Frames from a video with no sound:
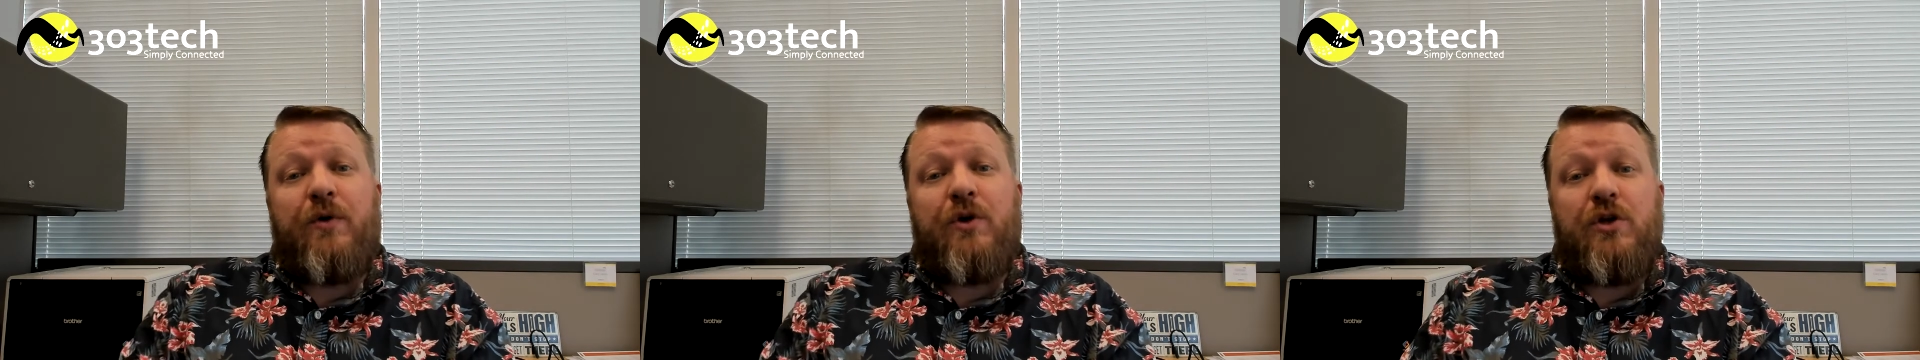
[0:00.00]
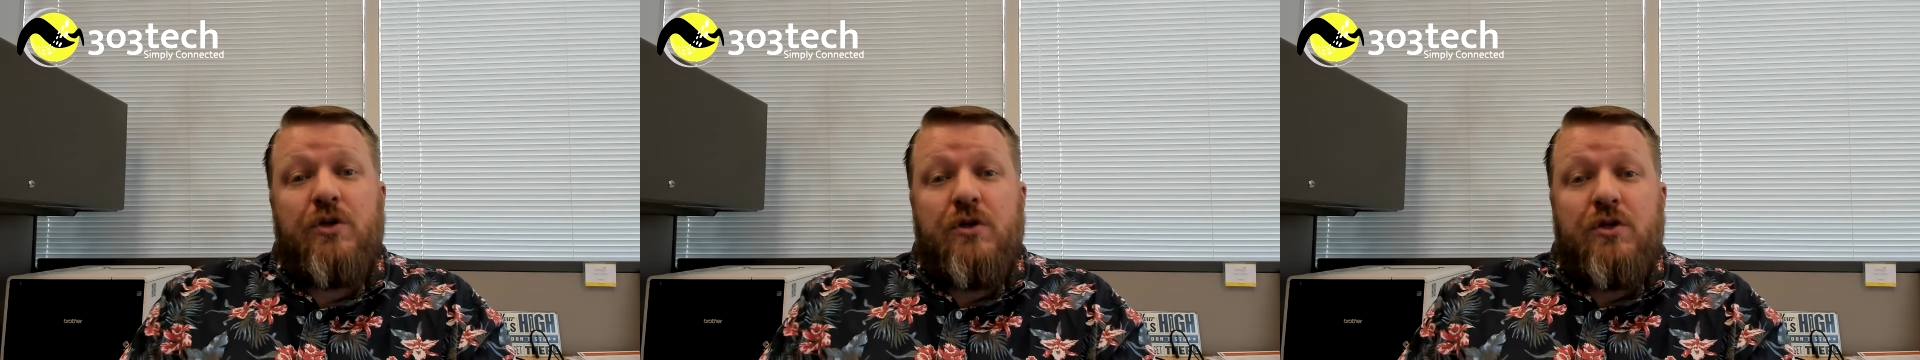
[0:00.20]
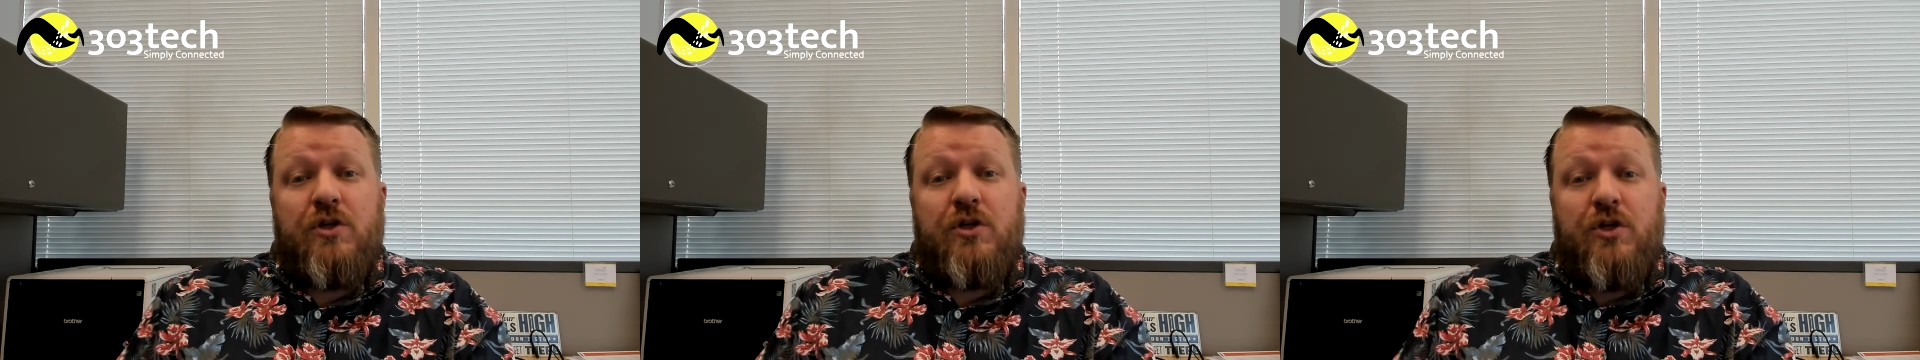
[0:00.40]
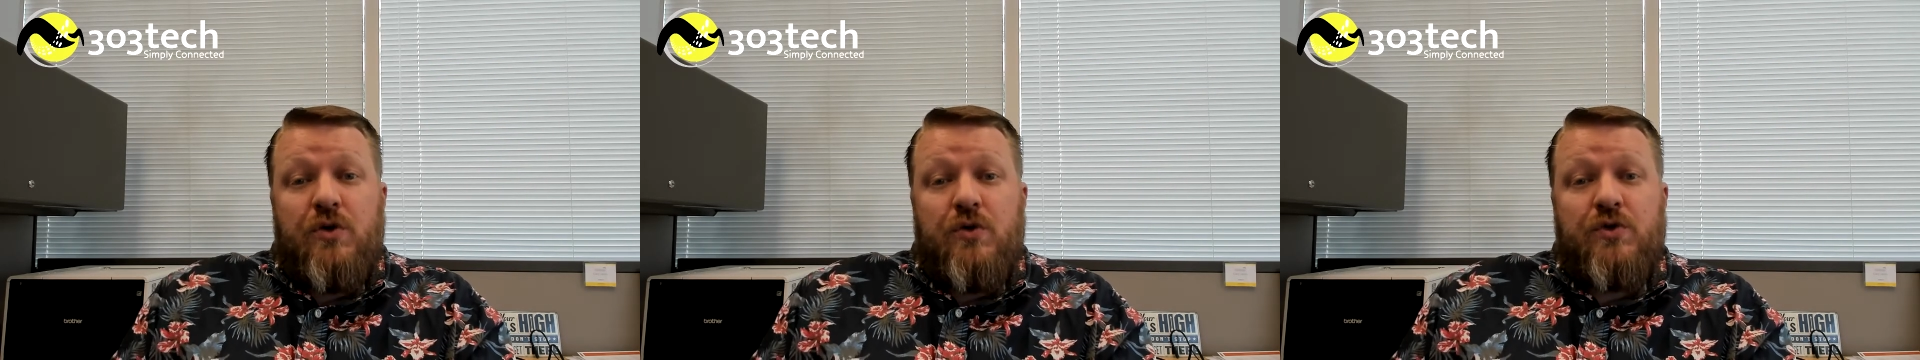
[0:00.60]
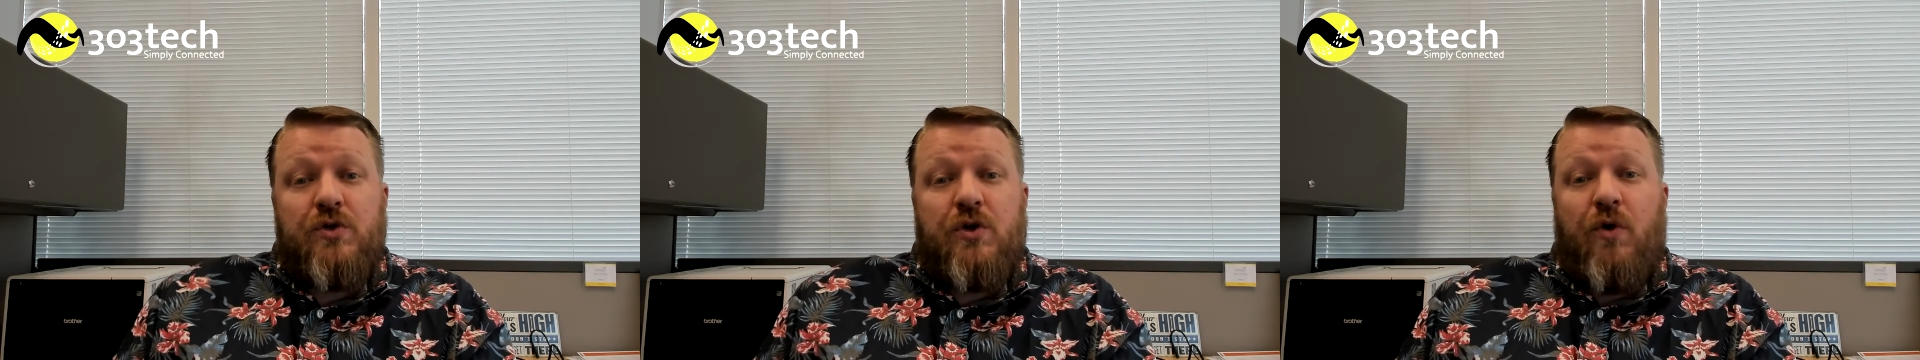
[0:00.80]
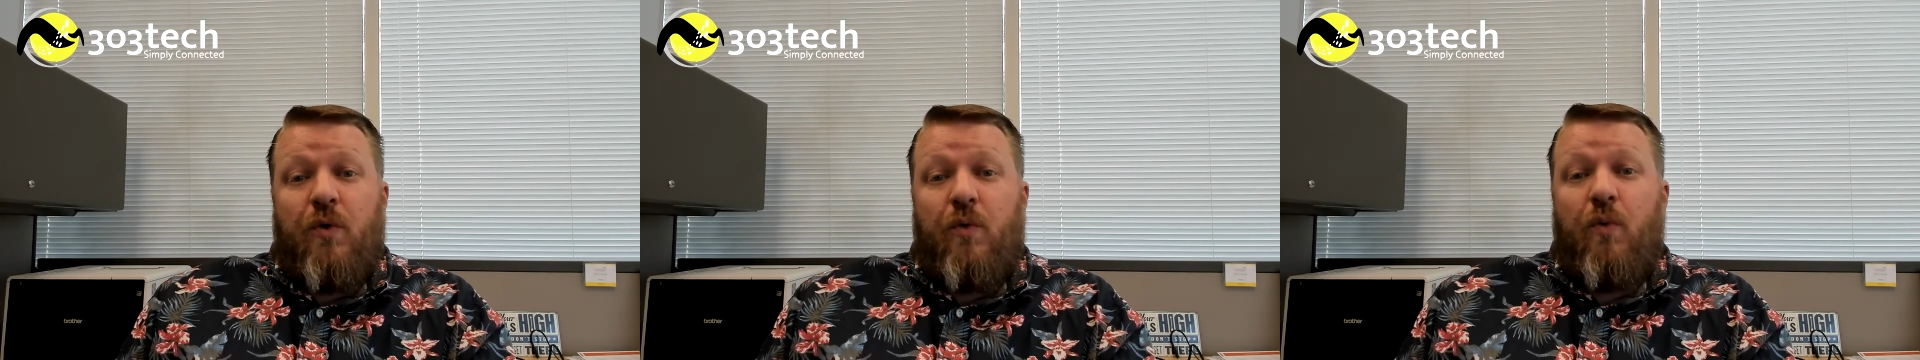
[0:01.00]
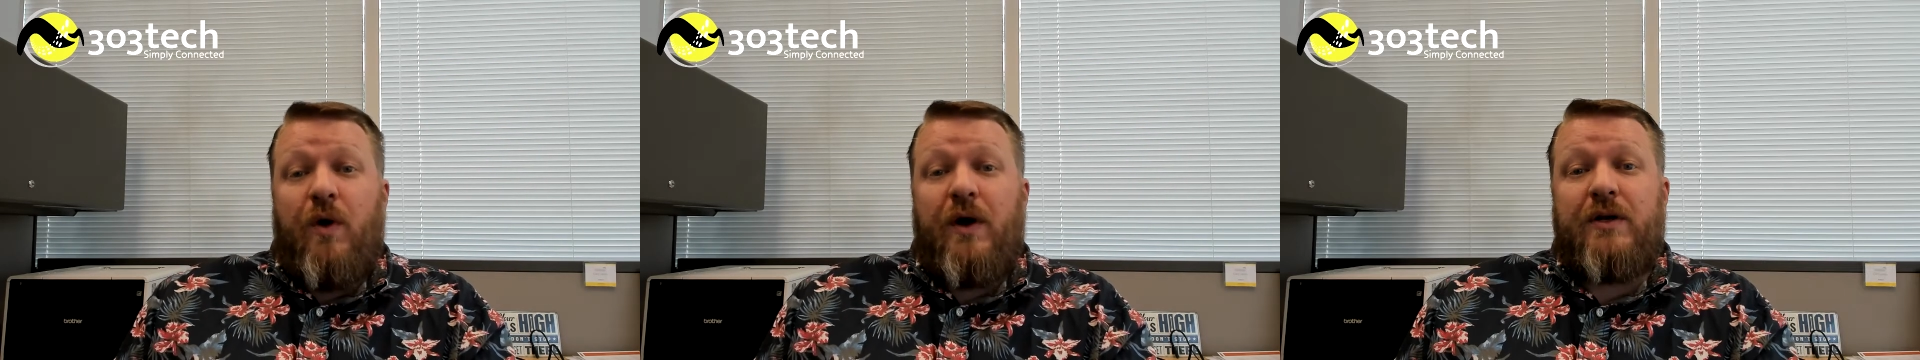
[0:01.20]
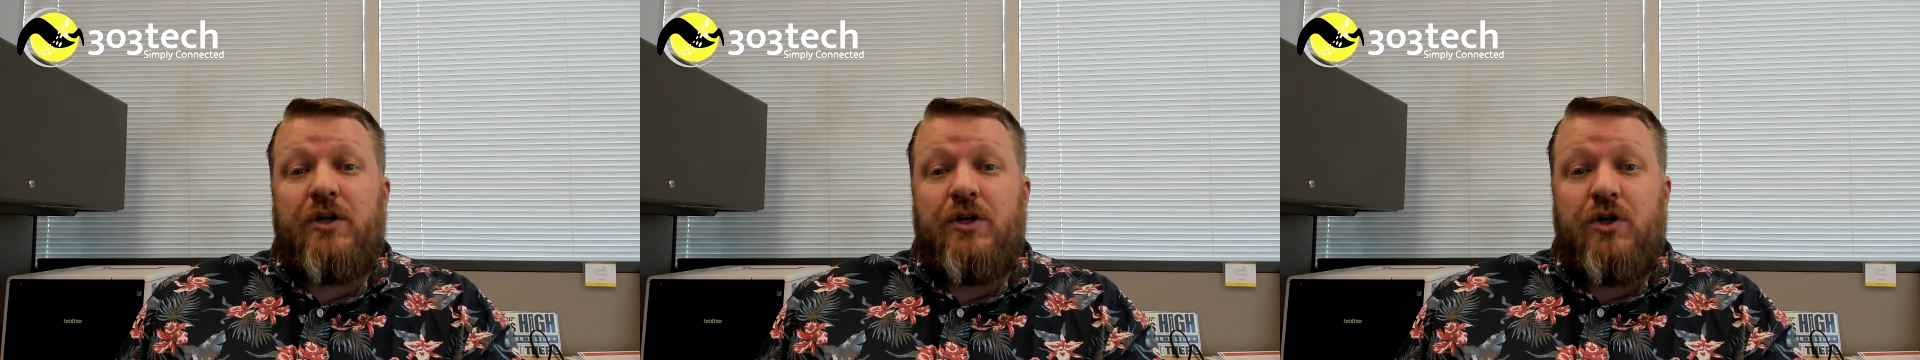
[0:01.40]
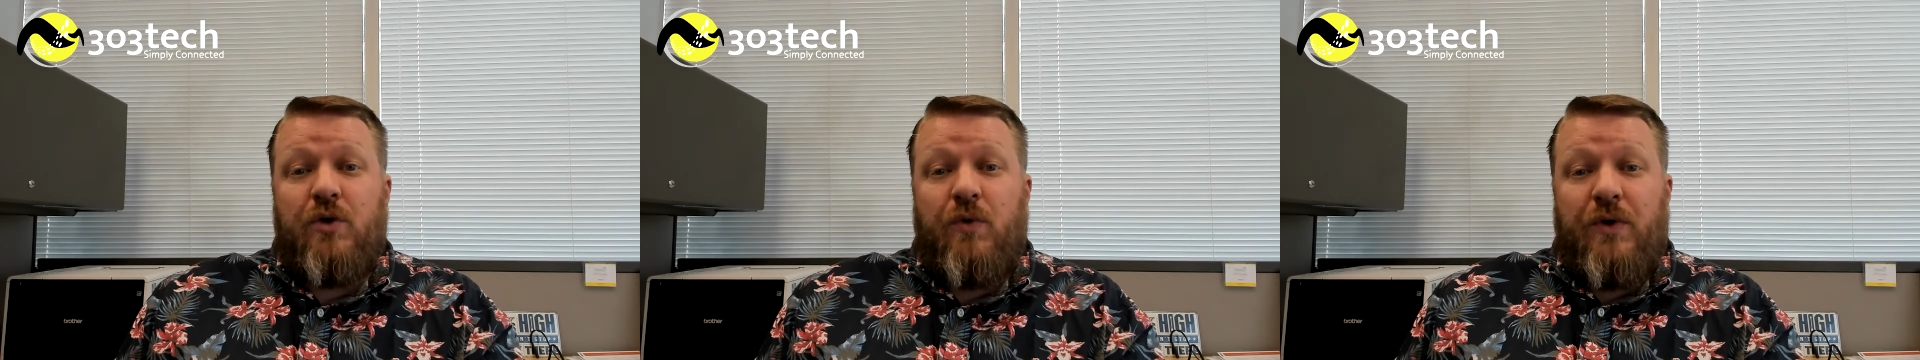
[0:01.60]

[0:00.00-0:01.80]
to use it or what to do